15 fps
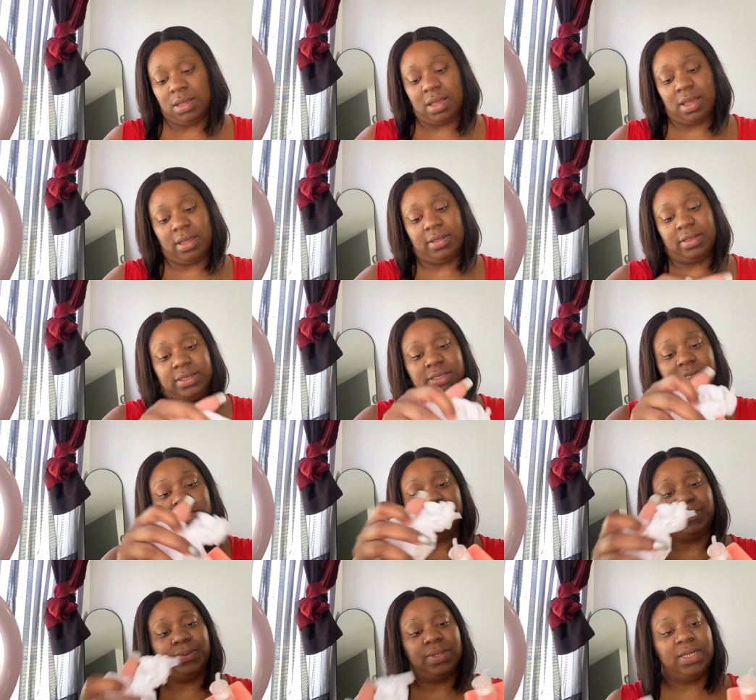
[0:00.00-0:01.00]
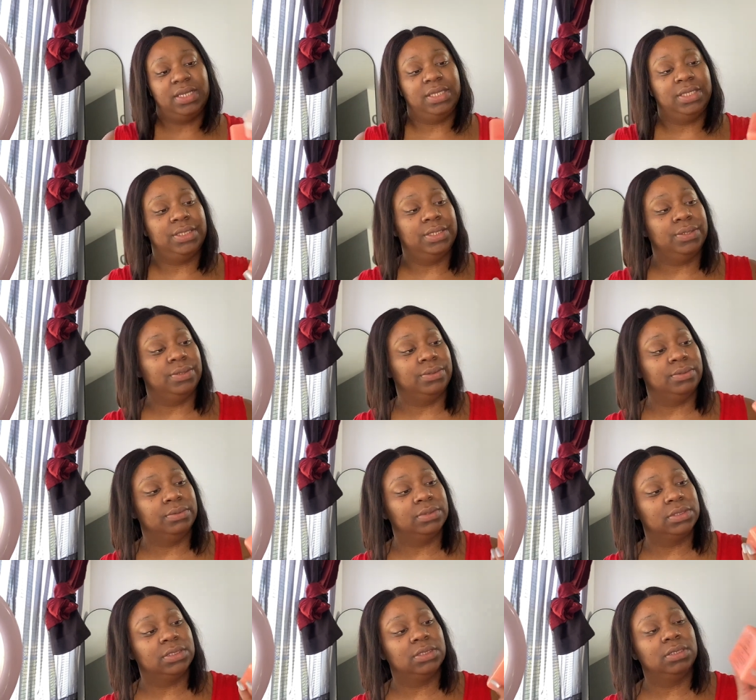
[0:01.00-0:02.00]
Oh, this is pretty cute.
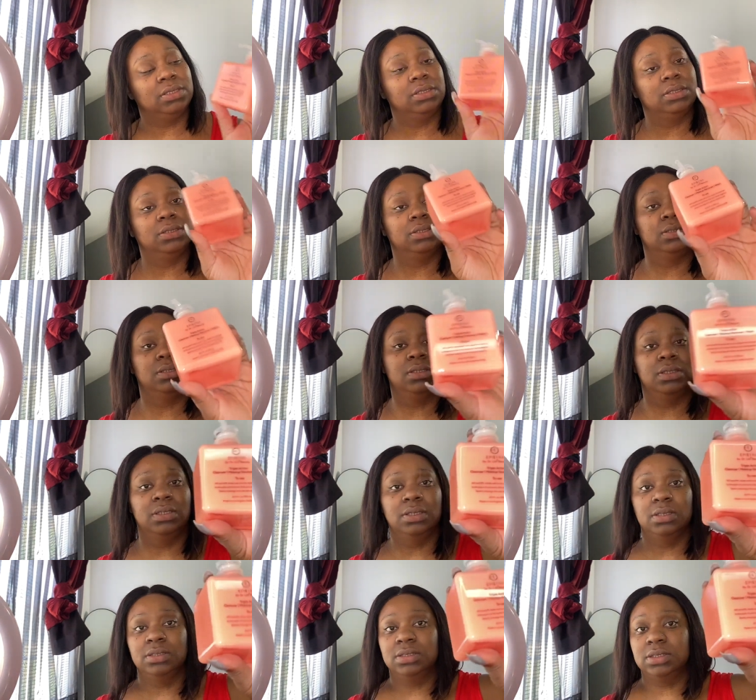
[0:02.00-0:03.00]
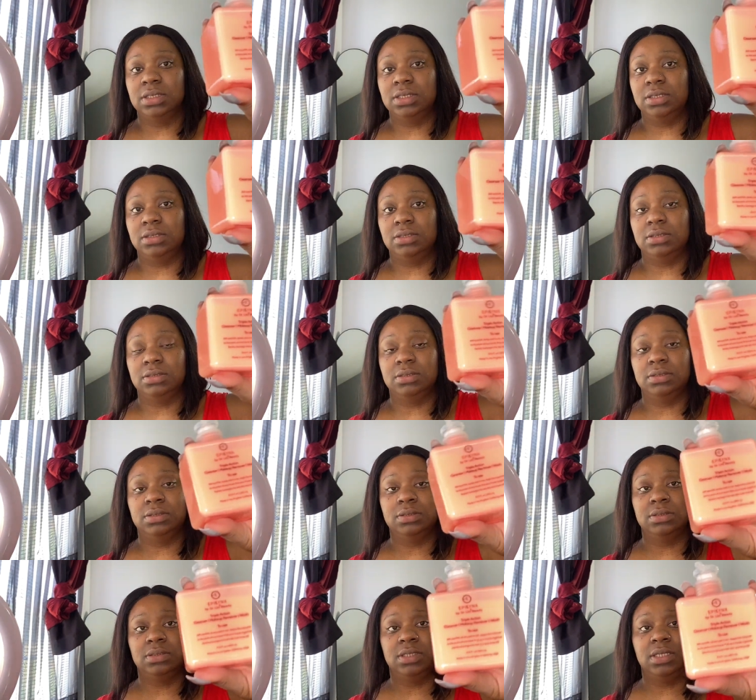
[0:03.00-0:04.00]
It's a little,
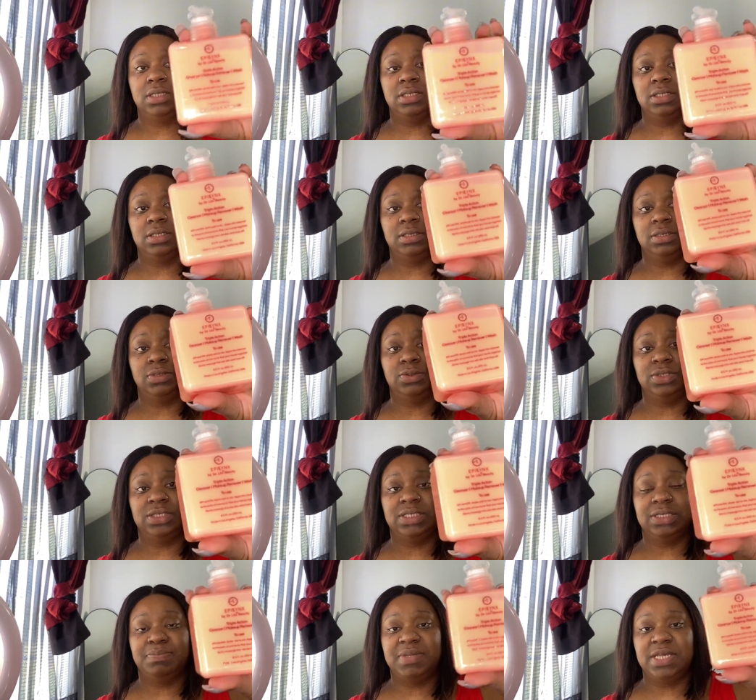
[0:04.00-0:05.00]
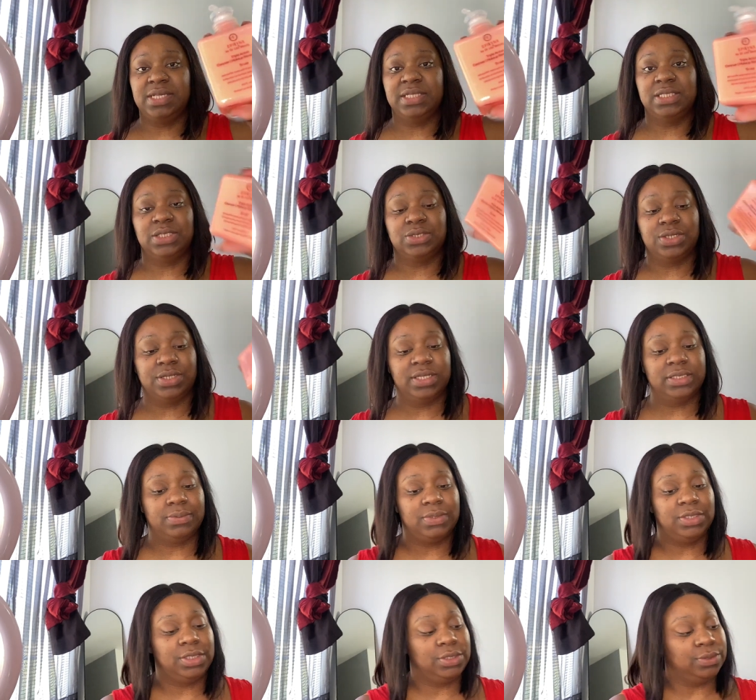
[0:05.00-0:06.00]
in a little dispenser. That's
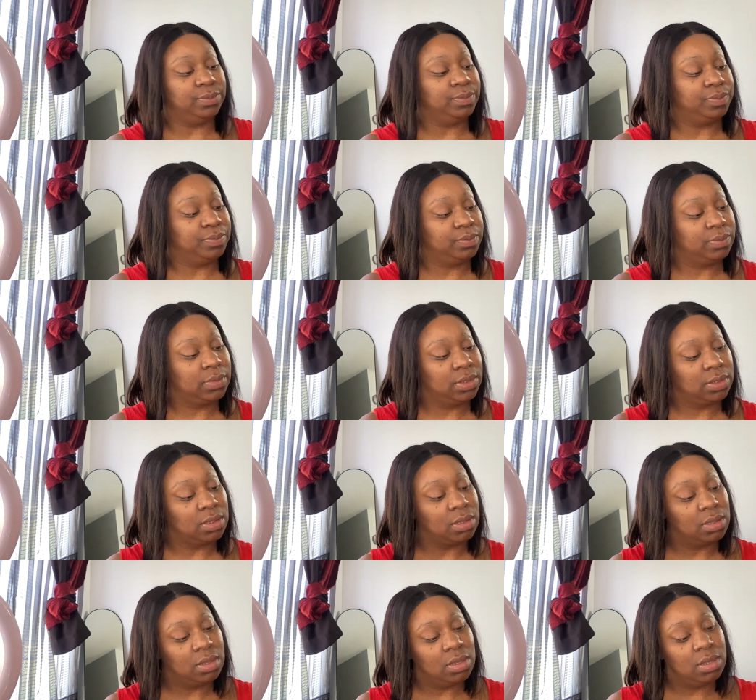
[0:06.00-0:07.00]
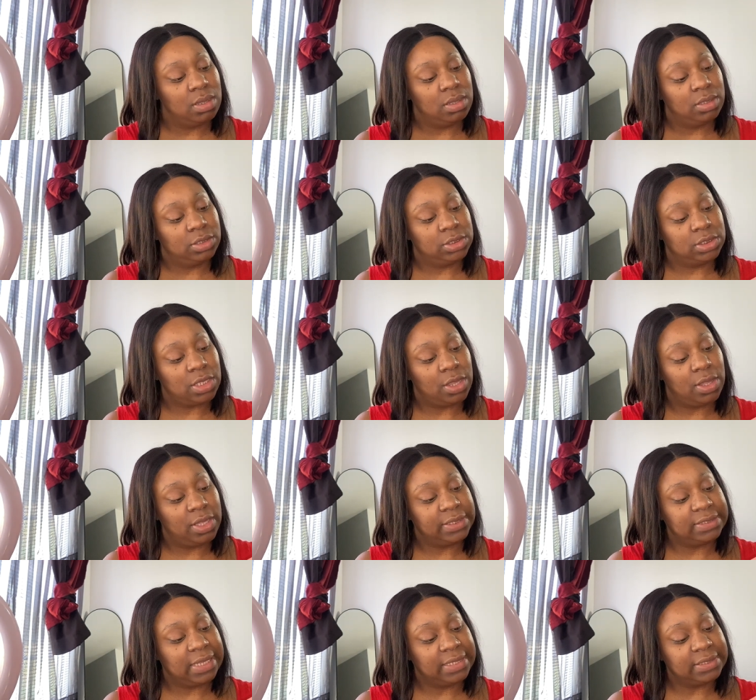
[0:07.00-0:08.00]
really cute. So
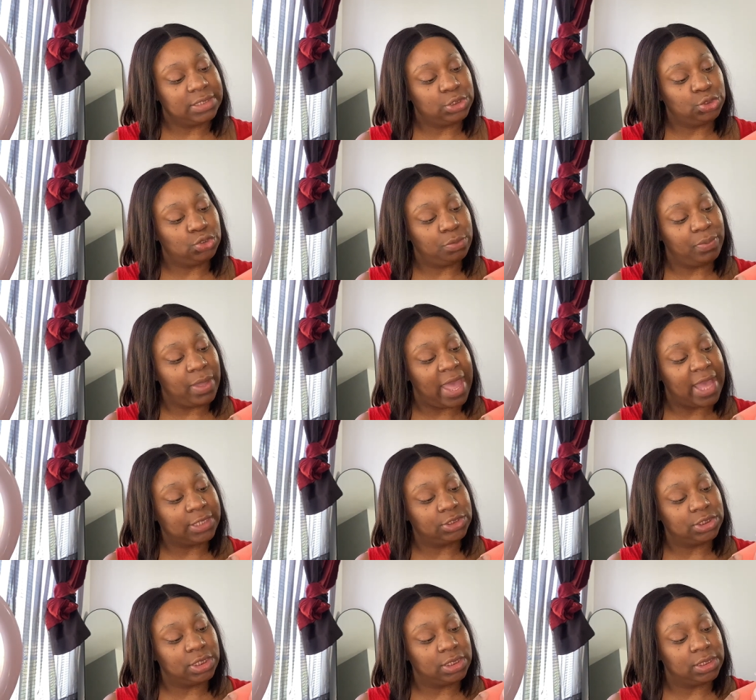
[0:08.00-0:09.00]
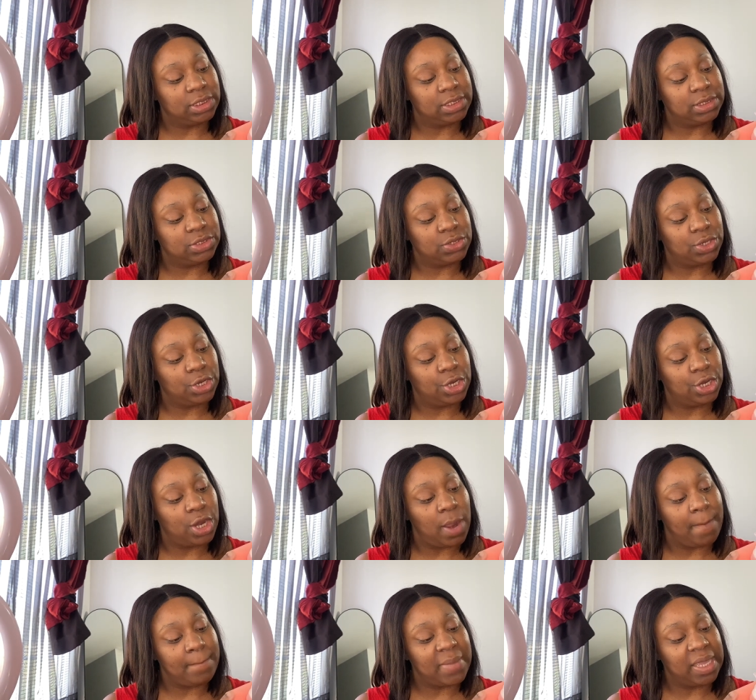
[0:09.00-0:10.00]
it says it's triple action
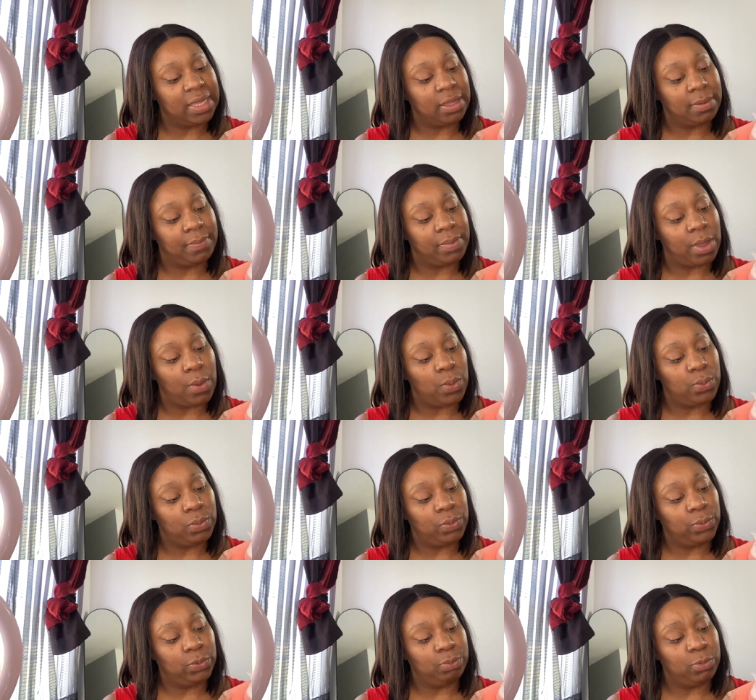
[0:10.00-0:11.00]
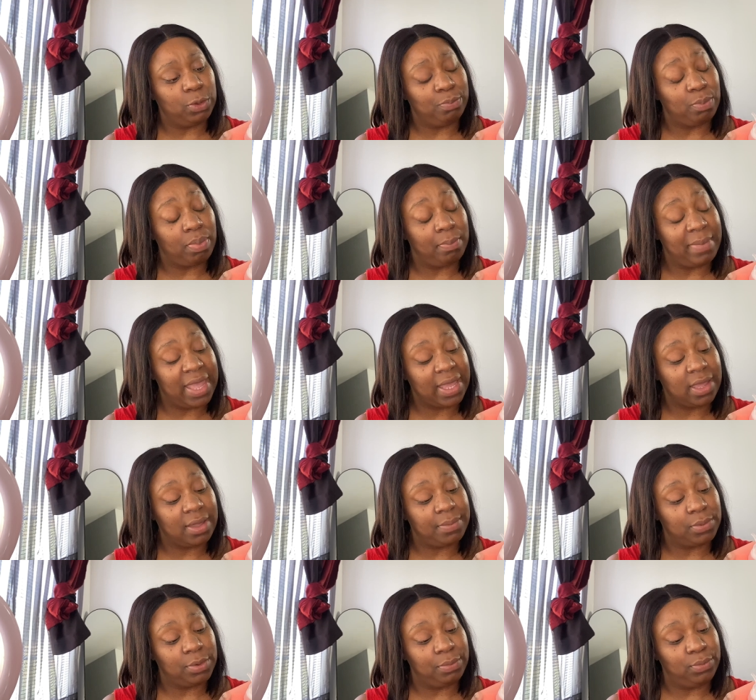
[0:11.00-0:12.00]
cleanser, makeup, re
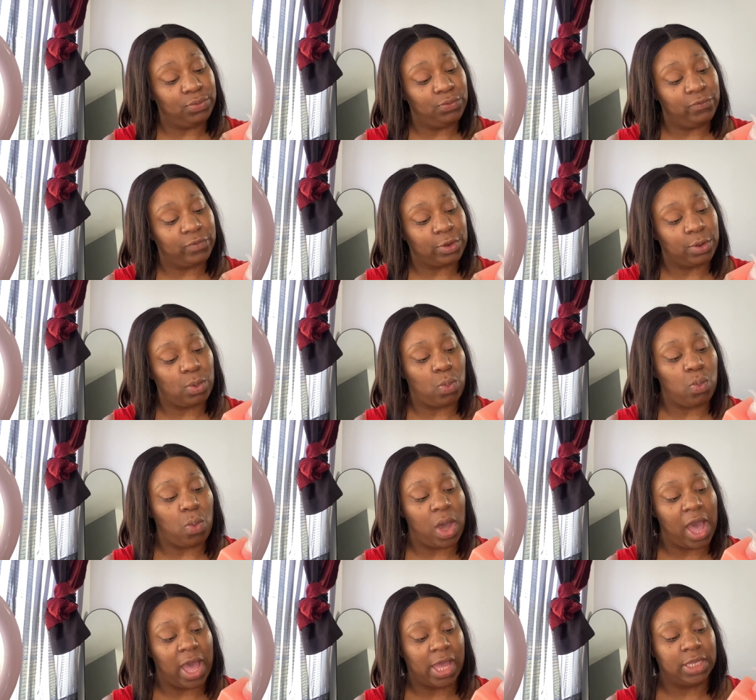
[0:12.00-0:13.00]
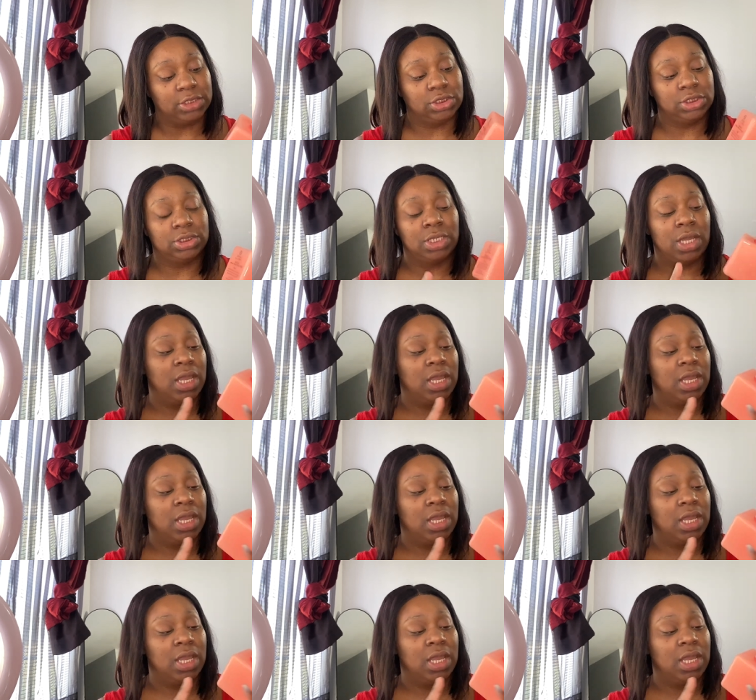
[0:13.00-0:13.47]
makeup remover wash.